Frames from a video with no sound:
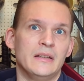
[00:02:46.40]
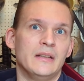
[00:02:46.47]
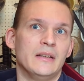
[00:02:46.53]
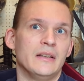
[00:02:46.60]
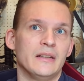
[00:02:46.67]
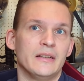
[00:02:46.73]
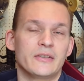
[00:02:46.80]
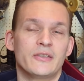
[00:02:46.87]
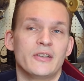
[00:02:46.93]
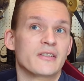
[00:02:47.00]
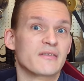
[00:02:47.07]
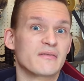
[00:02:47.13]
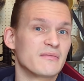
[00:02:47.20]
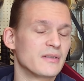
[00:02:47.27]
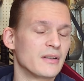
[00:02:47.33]

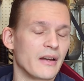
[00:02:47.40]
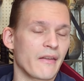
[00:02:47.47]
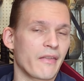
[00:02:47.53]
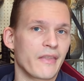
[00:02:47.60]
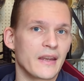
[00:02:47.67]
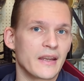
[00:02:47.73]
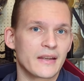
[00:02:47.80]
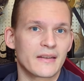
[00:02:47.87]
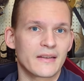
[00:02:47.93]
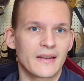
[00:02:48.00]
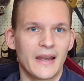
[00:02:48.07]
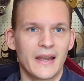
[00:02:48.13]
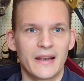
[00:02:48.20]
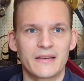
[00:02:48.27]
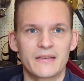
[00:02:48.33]
cotton, I think,
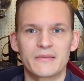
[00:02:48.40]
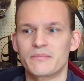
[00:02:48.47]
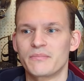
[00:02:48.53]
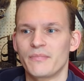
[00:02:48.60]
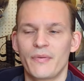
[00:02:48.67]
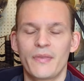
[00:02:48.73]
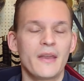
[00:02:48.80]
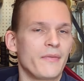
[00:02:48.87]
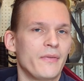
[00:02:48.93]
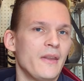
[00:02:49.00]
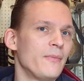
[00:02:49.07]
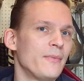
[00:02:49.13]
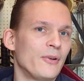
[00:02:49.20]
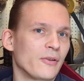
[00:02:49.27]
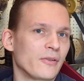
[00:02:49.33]
and they
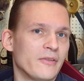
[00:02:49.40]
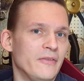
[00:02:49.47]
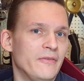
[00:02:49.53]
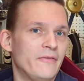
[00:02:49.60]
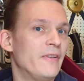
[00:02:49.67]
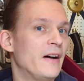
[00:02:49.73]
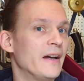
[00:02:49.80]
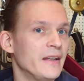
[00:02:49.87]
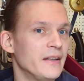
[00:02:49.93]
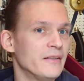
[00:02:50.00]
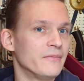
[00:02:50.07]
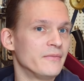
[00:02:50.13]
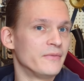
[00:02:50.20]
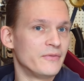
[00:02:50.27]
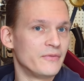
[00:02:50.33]
worked
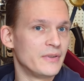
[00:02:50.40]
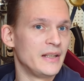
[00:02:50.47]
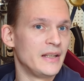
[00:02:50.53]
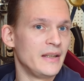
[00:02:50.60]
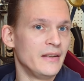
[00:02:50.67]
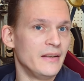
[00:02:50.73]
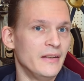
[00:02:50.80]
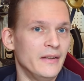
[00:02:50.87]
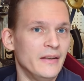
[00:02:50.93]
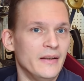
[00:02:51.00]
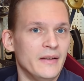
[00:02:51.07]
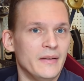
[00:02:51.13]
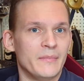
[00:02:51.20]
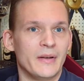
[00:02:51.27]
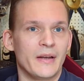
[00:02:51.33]
fine, really,
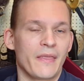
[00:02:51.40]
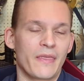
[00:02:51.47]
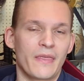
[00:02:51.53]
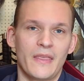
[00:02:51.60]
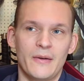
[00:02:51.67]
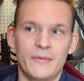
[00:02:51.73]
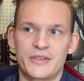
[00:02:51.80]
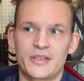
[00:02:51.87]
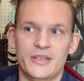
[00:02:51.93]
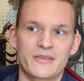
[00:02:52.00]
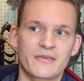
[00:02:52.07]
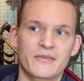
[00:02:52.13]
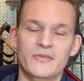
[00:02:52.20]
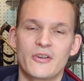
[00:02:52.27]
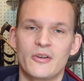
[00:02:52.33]
but they were
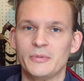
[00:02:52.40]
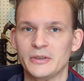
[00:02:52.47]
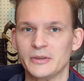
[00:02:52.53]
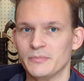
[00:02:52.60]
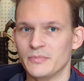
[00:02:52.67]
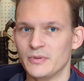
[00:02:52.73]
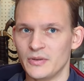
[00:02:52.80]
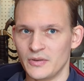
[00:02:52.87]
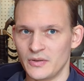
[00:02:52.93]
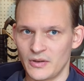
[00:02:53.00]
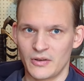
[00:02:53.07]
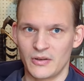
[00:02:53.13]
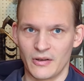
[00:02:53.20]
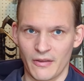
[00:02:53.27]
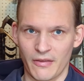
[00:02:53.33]
just normal
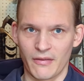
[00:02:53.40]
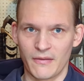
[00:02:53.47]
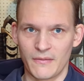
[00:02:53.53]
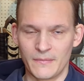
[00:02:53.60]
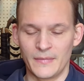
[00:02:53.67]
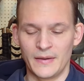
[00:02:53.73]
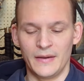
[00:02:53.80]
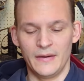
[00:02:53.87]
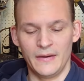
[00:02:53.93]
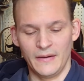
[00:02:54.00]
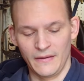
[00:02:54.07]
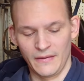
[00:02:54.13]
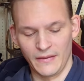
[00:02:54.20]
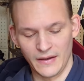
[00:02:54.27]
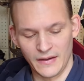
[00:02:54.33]
cloth
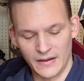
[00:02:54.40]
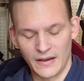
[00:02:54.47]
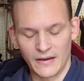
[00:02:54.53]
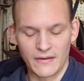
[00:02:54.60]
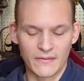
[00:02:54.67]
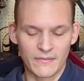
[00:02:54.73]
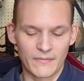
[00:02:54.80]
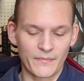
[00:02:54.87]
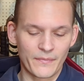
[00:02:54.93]
then. And